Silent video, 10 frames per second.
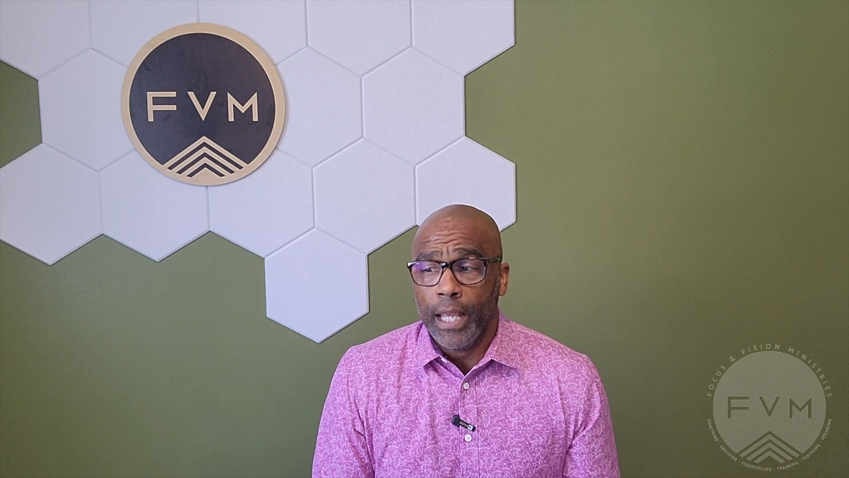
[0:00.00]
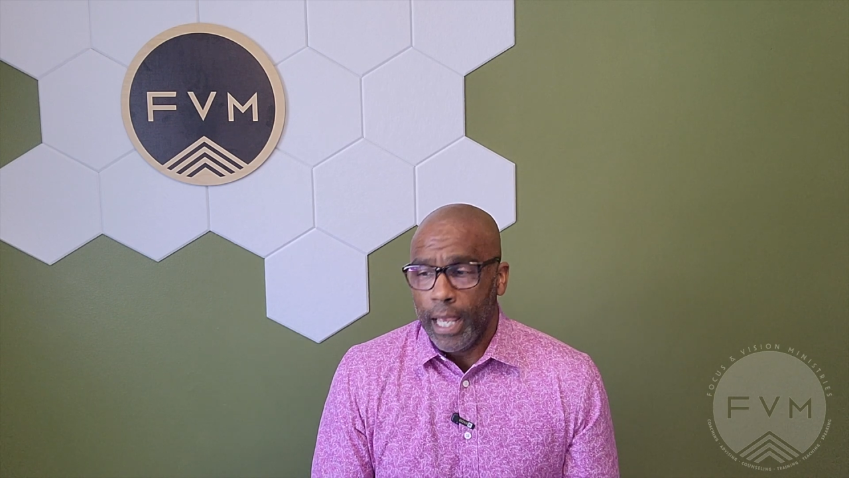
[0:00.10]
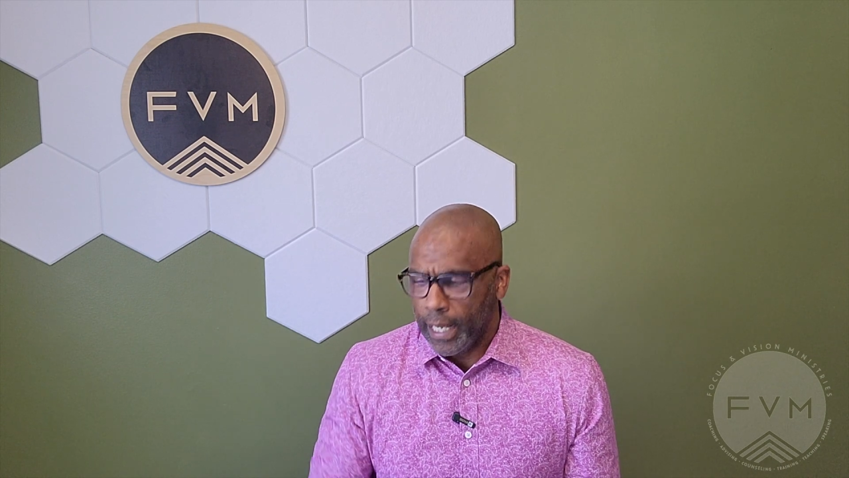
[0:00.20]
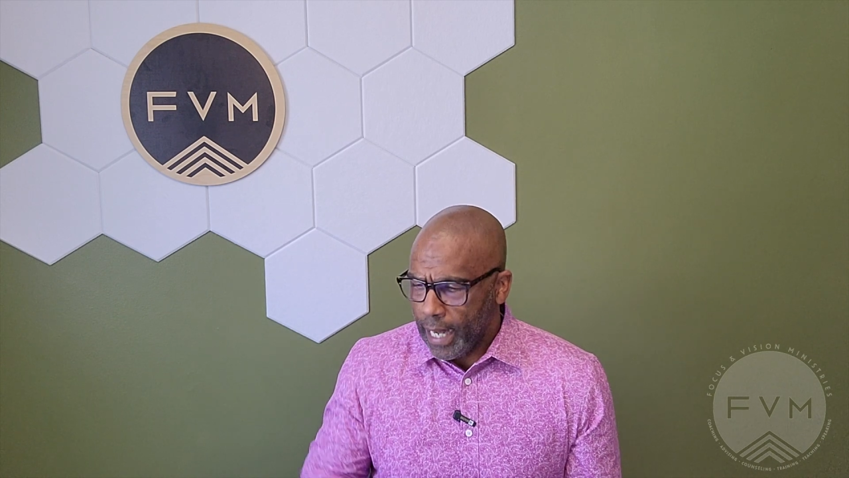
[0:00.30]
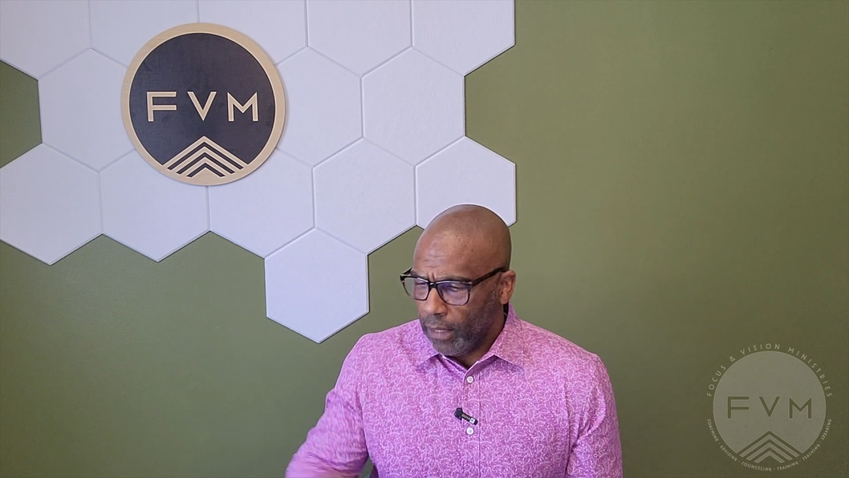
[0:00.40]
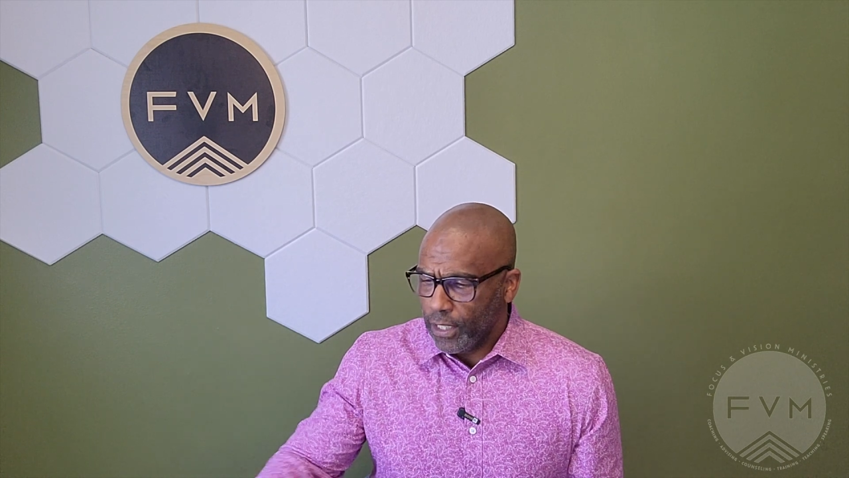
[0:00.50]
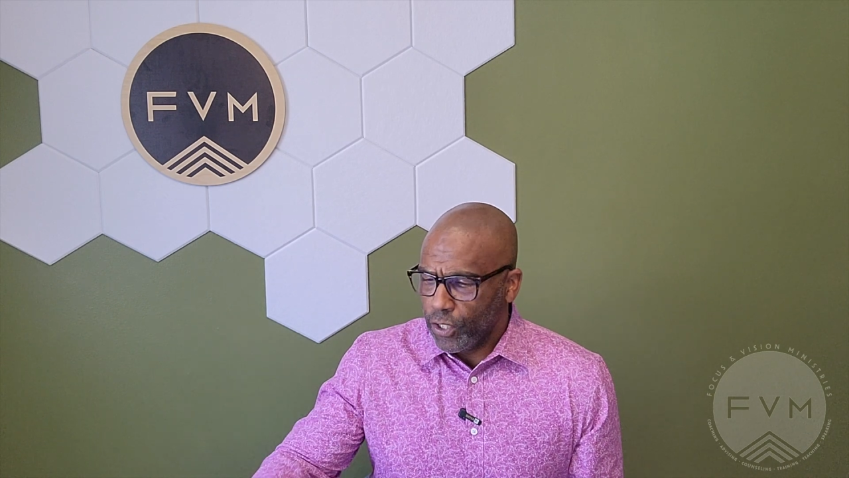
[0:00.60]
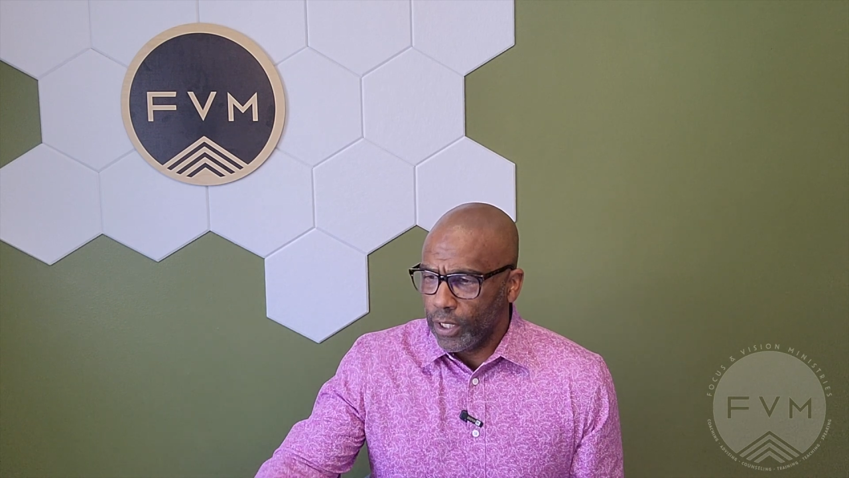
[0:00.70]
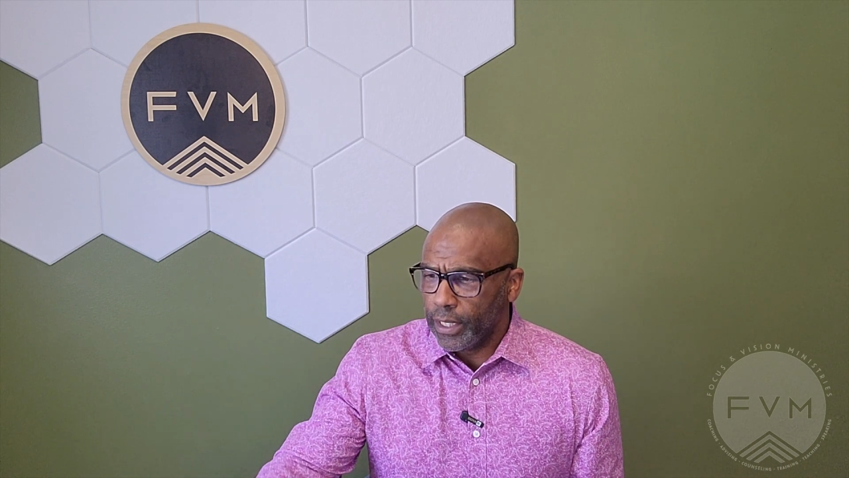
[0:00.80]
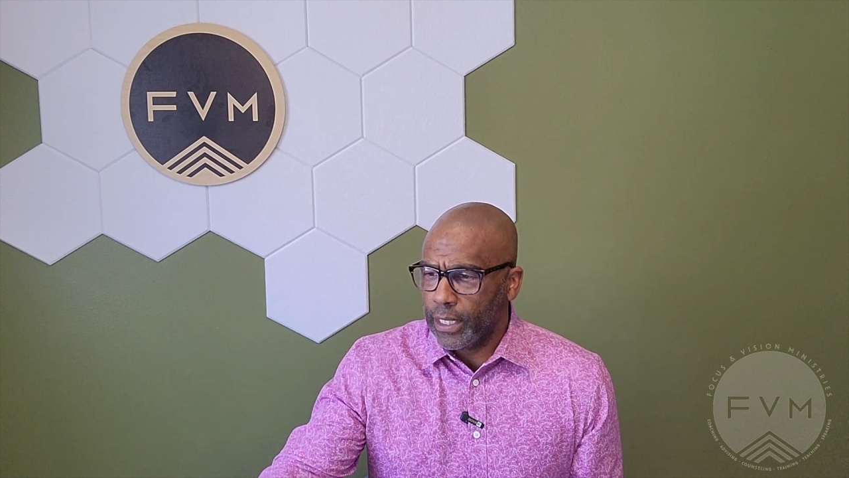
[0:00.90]
And now let's
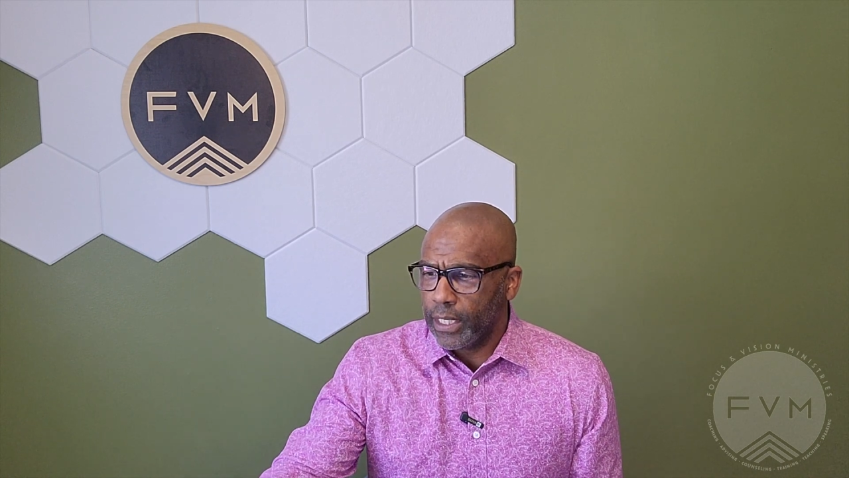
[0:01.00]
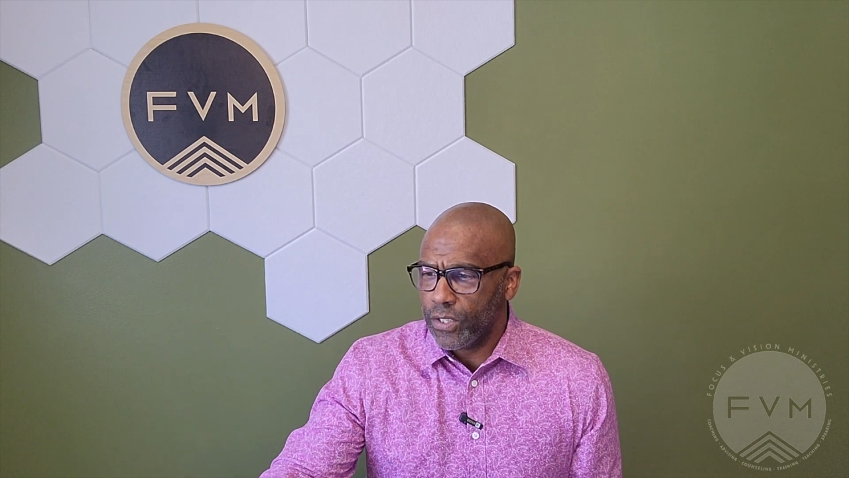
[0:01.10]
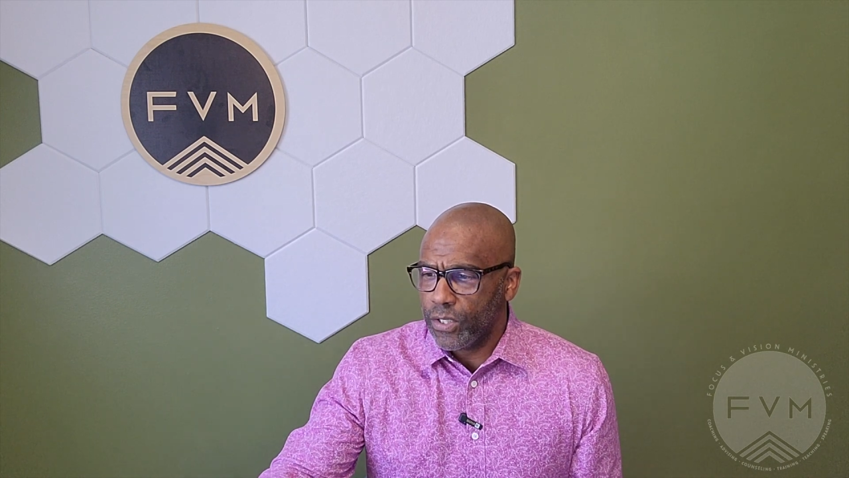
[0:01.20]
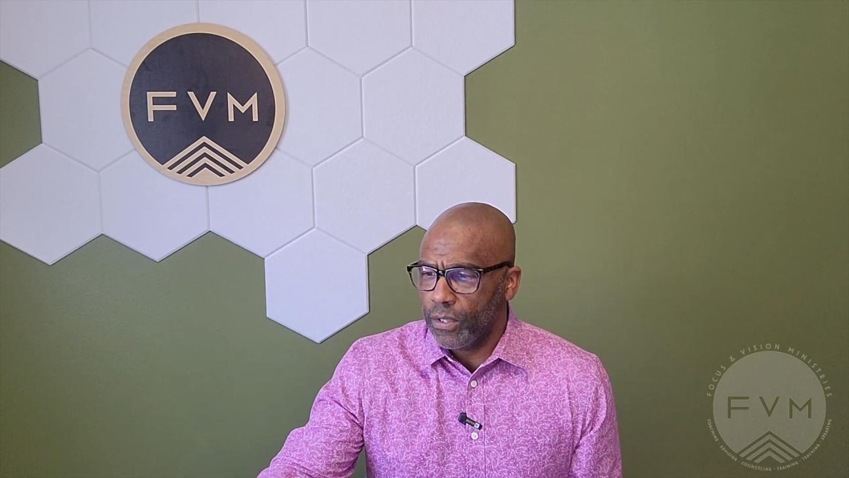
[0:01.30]
look at this